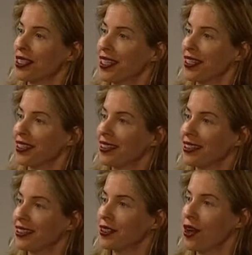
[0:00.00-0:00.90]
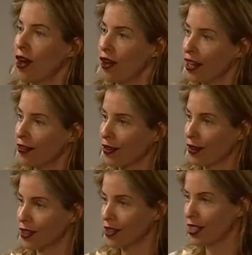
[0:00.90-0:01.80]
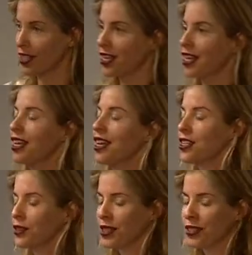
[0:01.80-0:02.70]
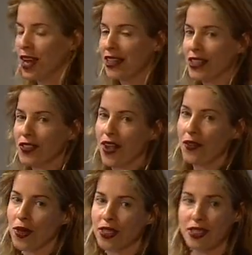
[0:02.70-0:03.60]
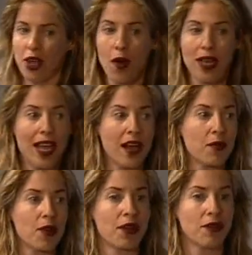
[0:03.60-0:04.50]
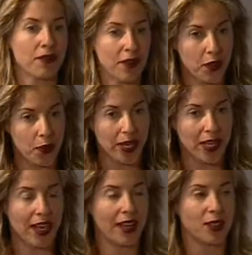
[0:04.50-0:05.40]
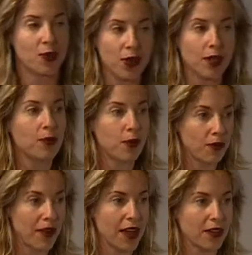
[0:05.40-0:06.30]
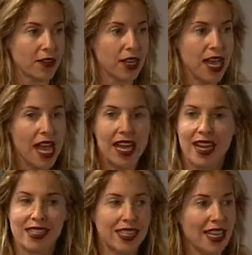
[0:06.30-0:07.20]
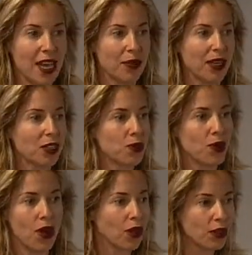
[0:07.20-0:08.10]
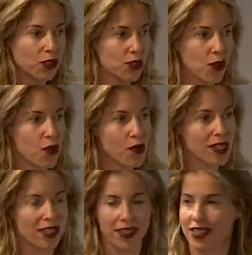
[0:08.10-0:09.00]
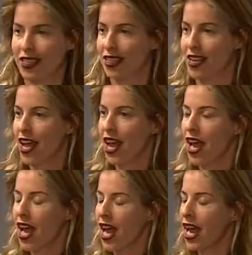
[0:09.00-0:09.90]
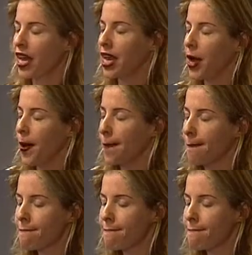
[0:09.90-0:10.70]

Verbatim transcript: it? It's hard at first. So we tried this five weeks ago, and now we're on our fifth week, and it's pretty profound. And I say that because we're all so addicted, and um,